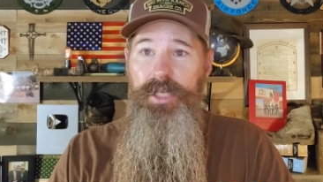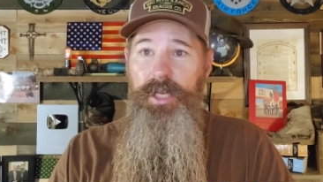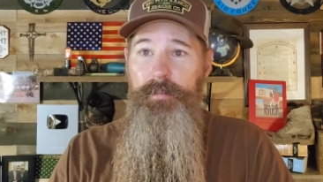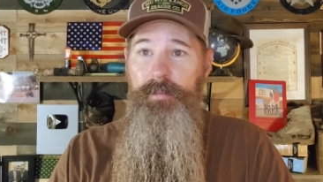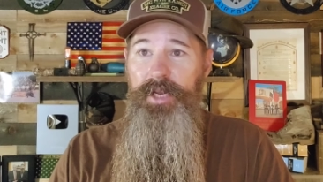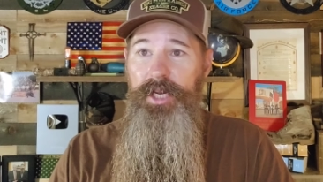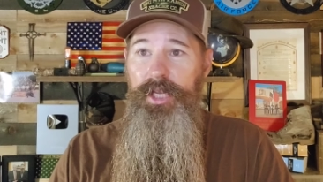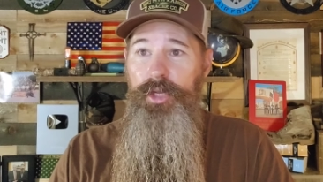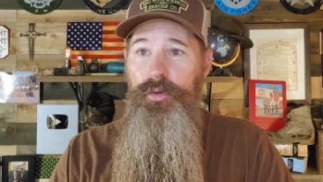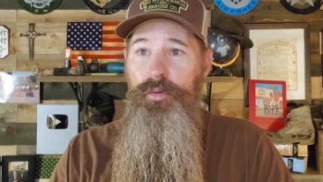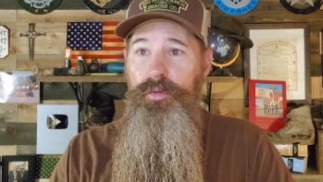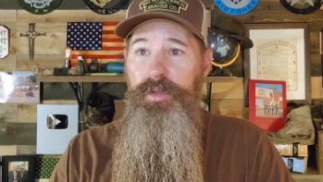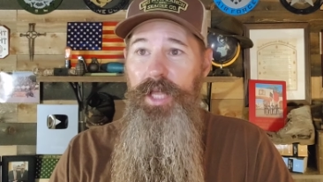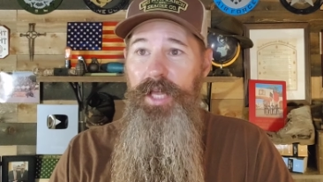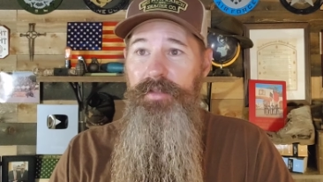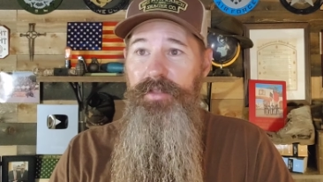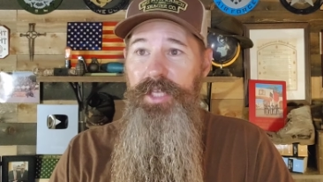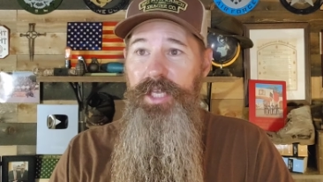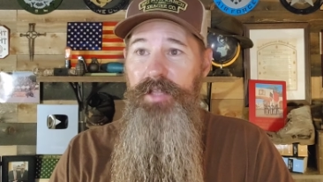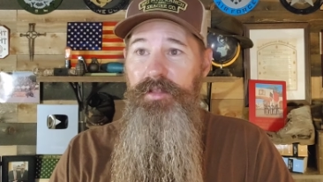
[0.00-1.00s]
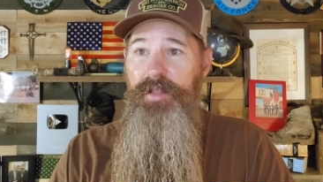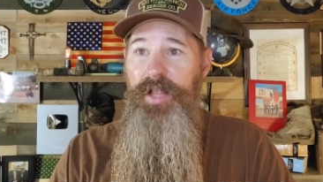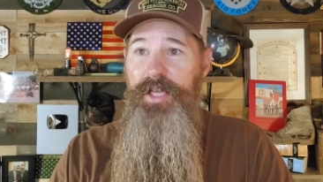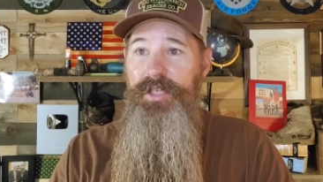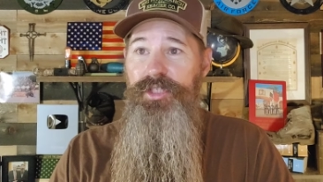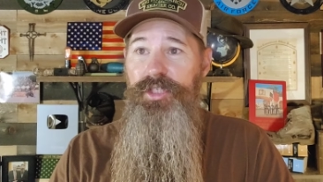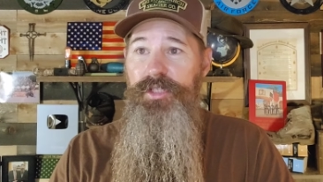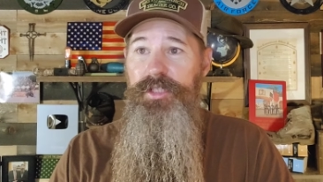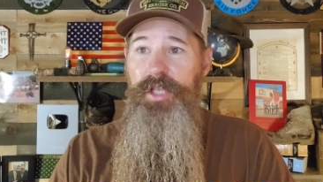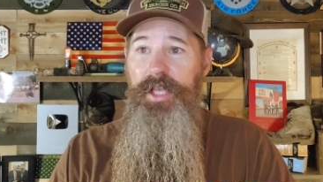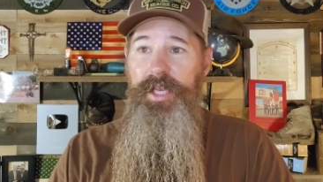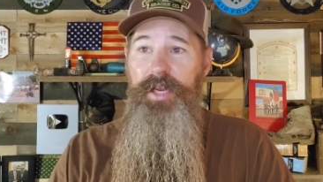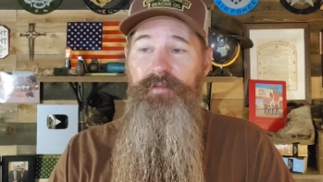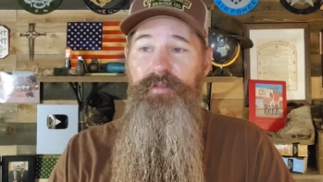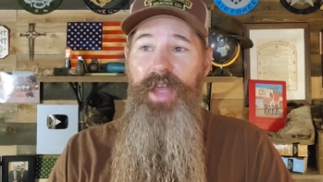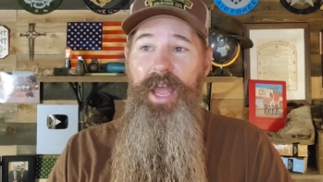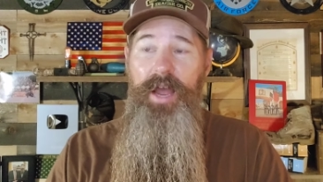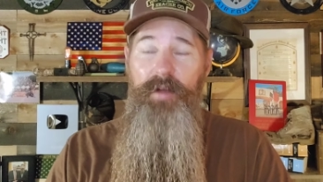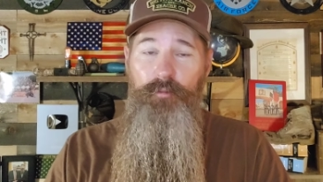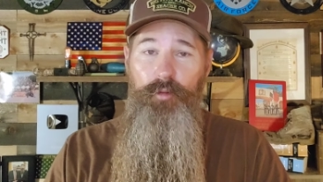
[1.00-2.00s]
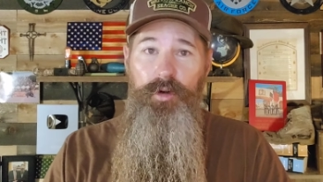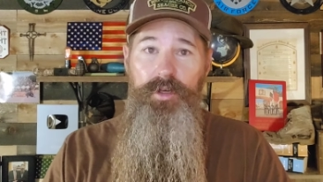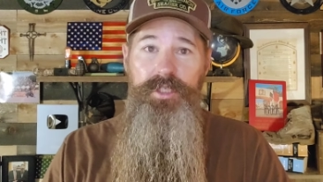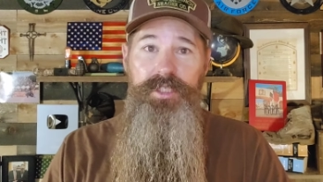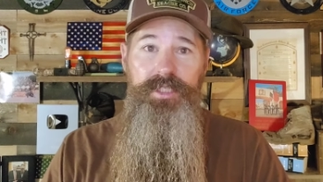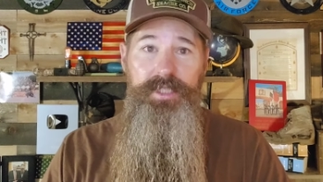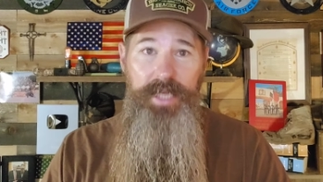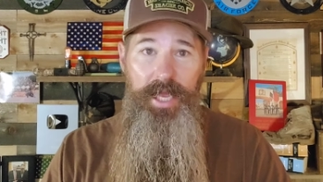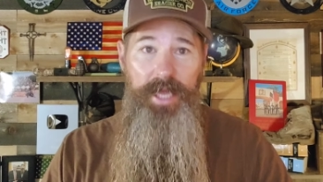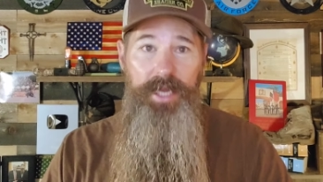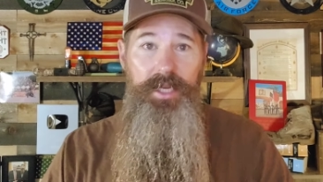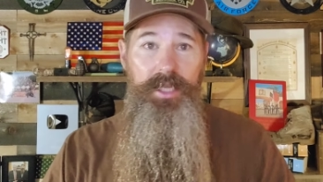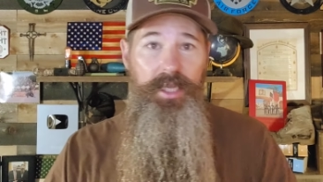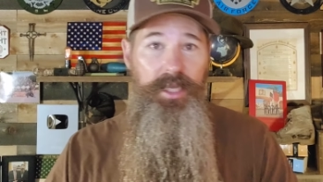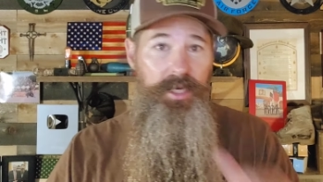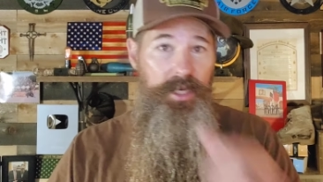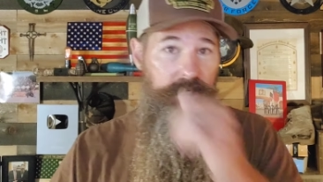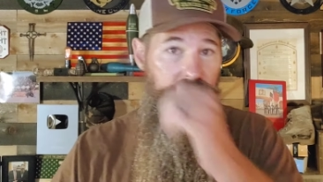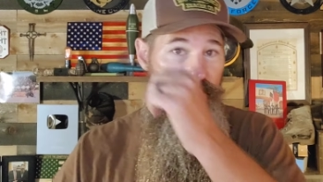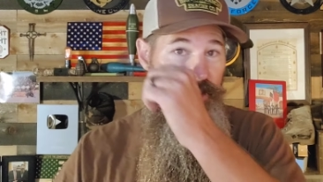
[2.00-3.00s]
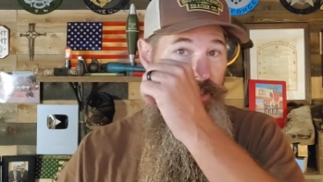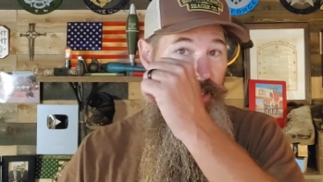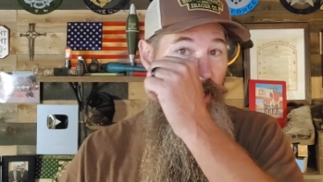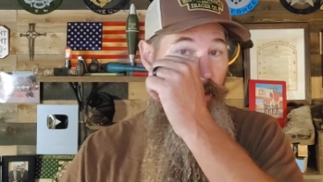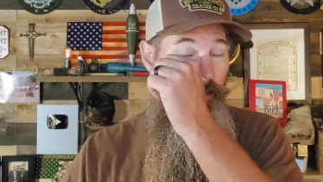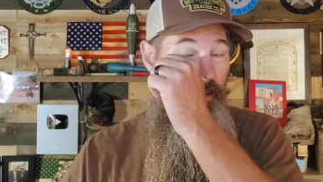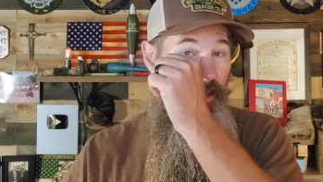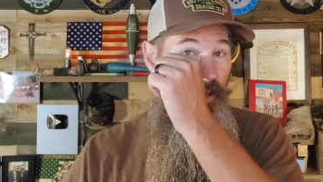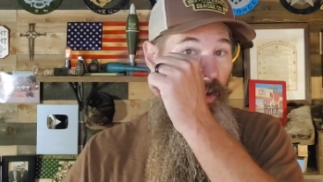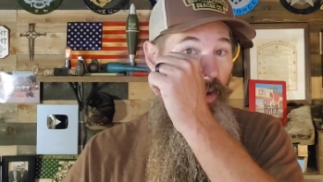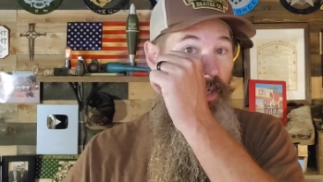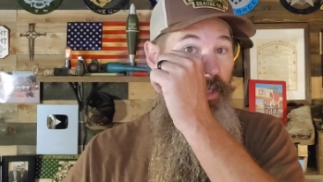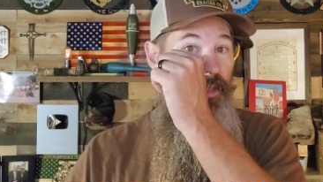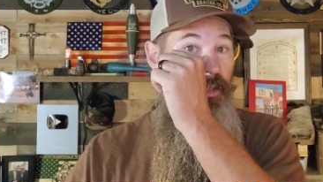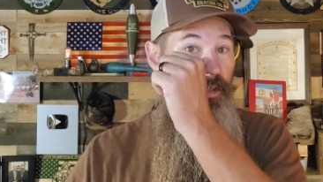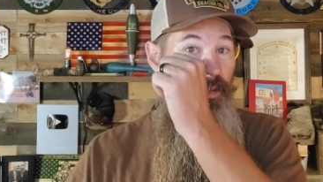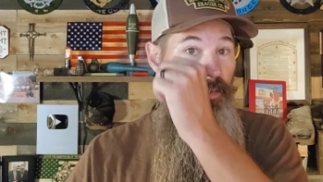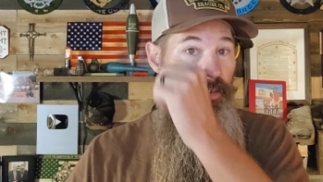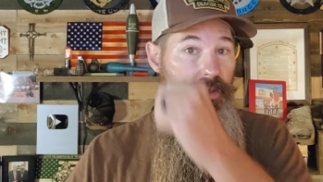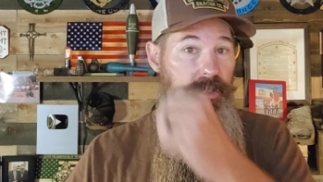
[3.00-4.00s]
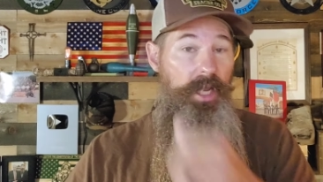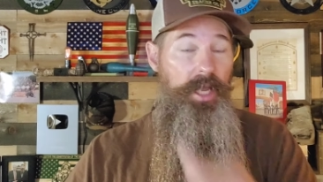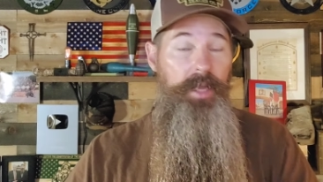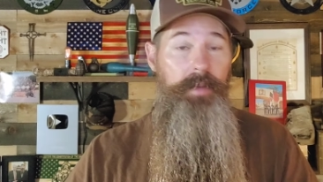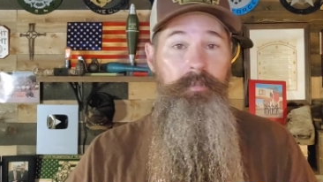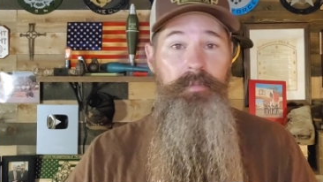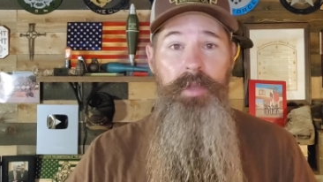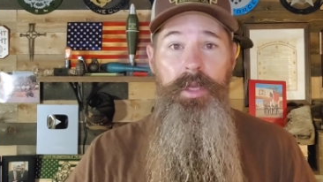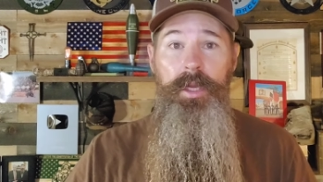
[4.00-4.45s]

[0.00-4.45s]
Committee who led the legislative effort, said in a statement on Tuesday.